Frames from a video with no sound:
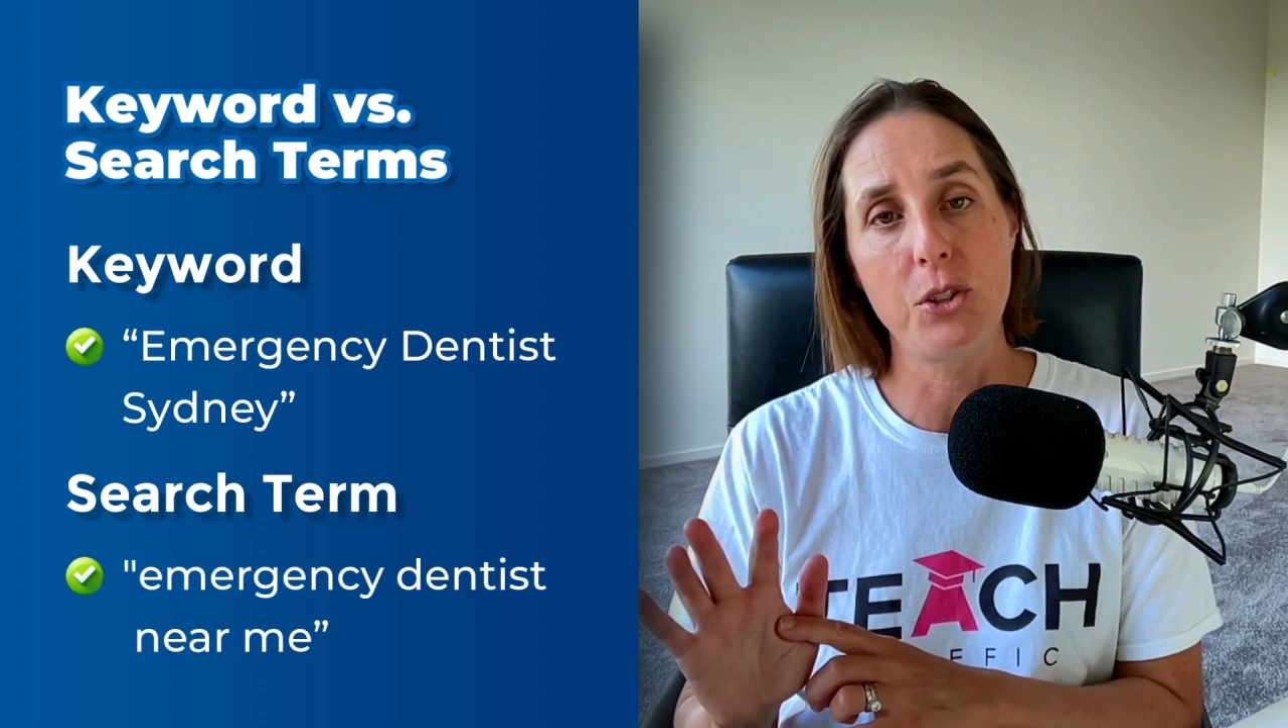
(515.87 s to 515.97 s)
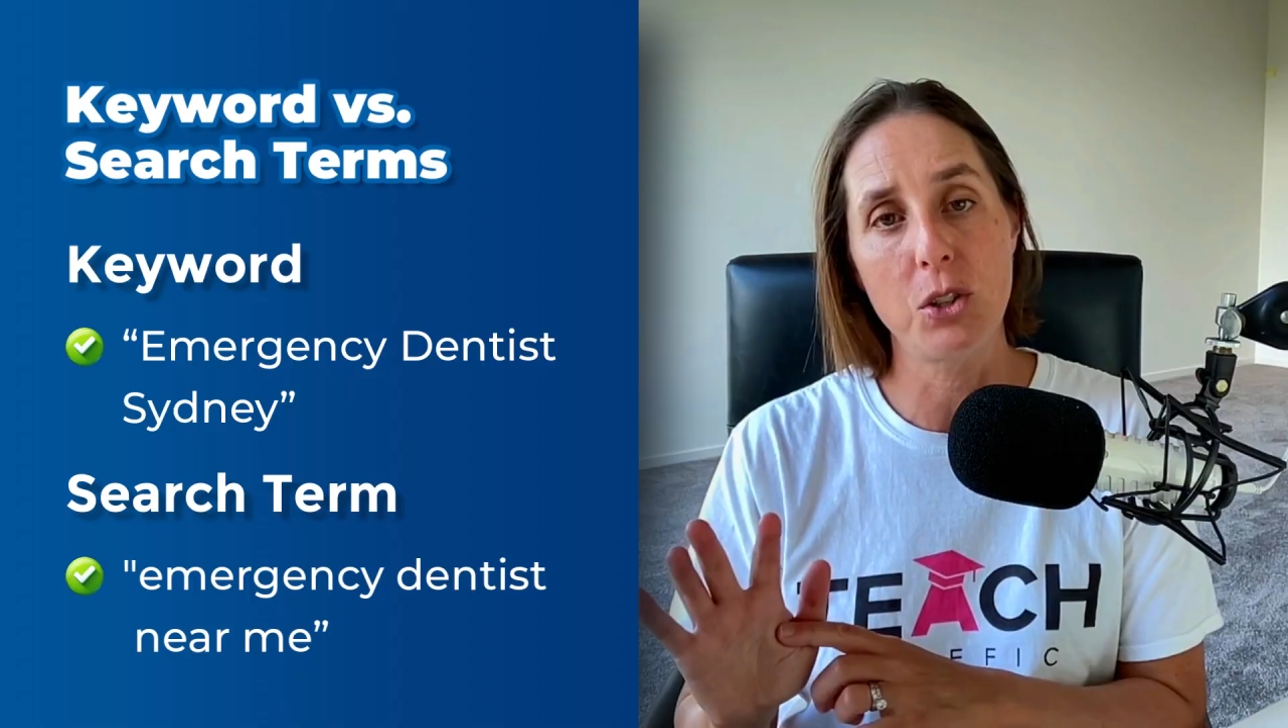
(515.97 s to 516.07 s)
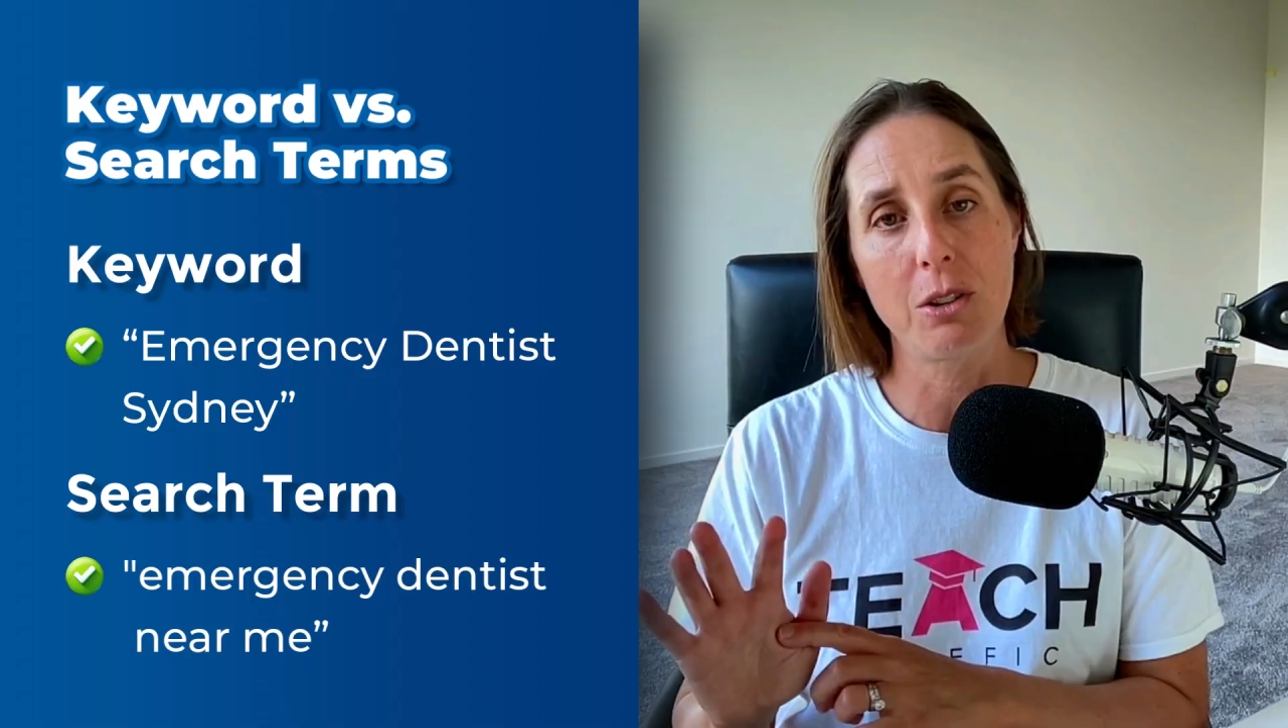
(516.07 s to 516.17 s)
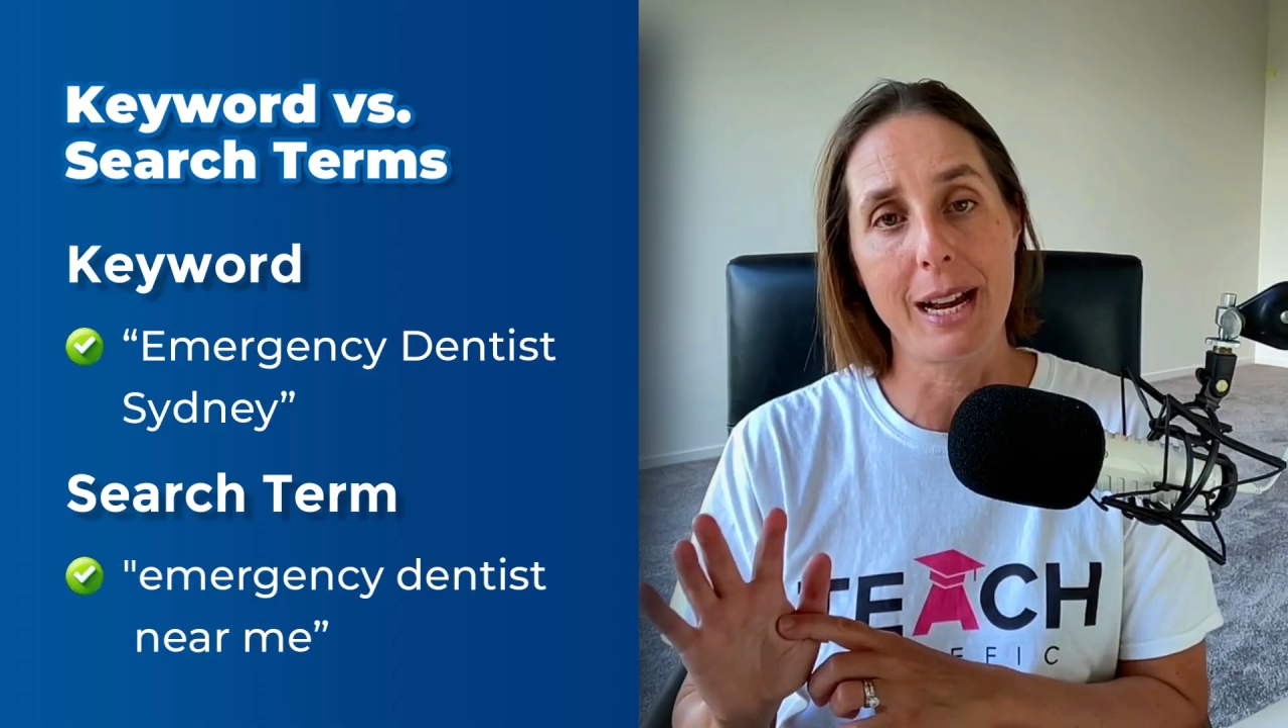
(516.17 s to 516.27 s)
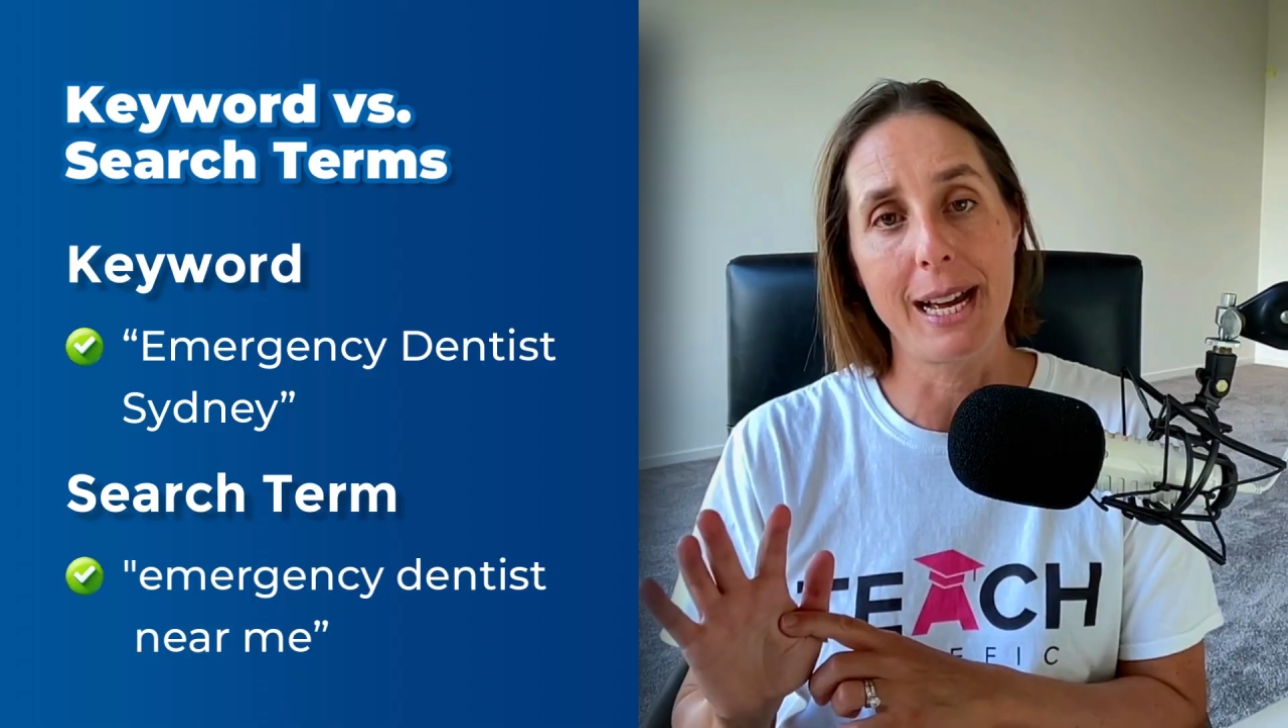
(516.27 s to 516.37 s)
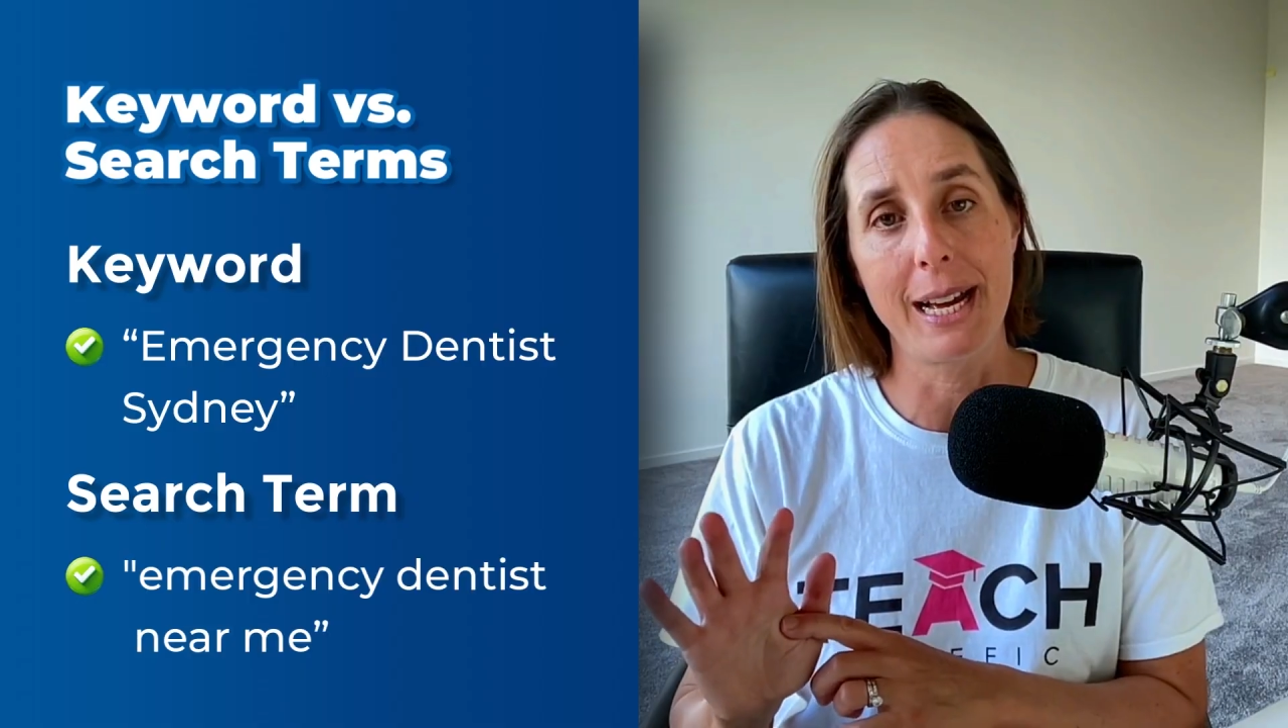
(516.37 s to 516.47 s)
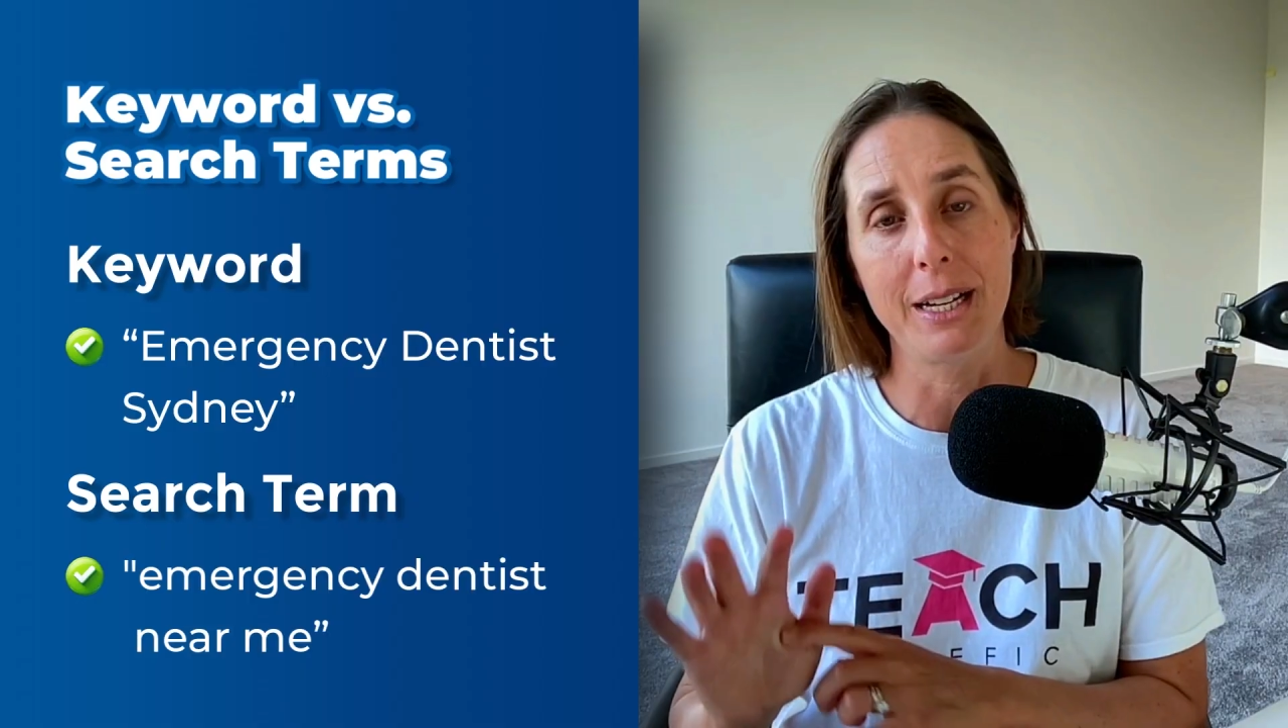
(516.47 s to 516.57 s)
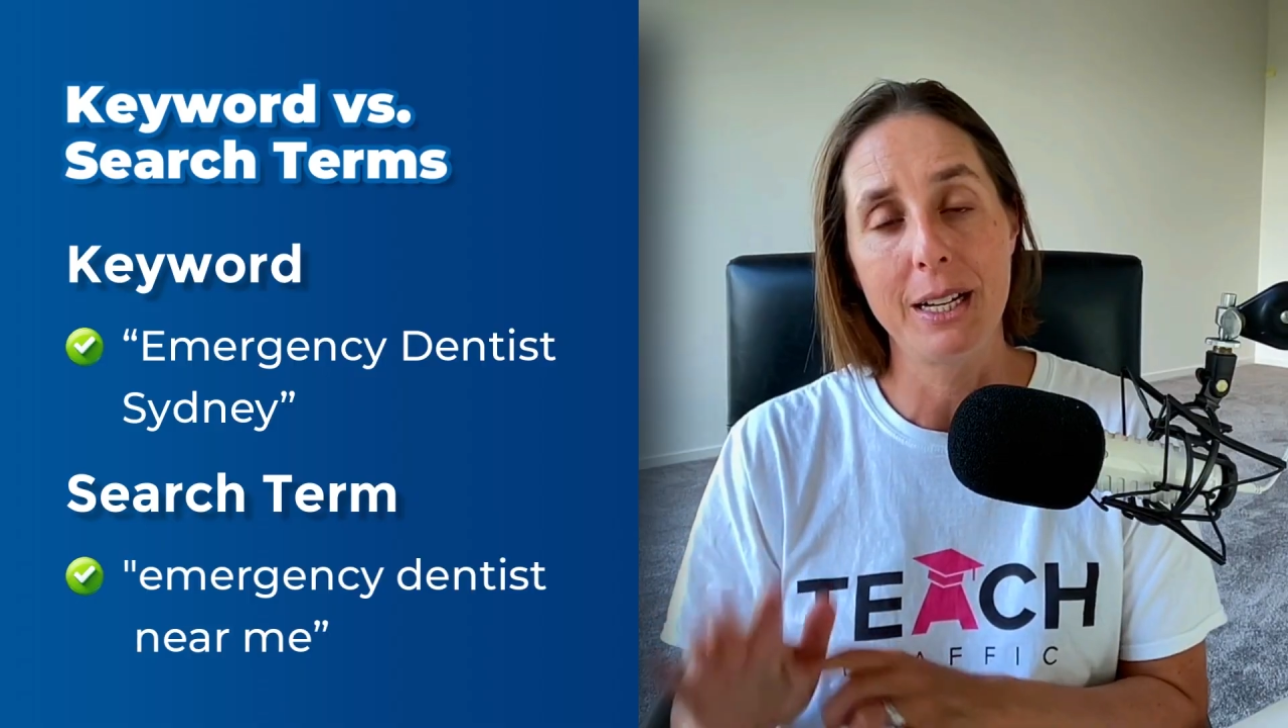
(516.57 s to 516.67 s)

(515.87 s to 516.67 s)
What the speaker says: your ad.